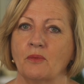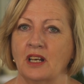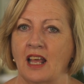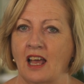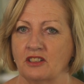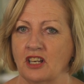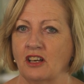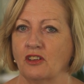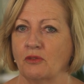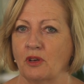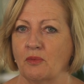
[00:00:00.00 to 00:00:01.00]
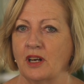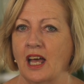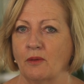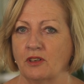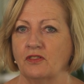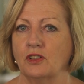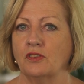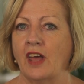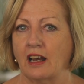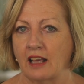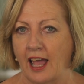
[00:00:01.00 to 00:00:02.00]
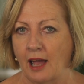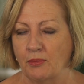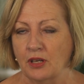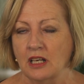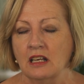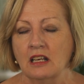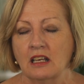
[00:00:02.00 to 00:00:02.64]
can we now tell that we've been able to fill that gap?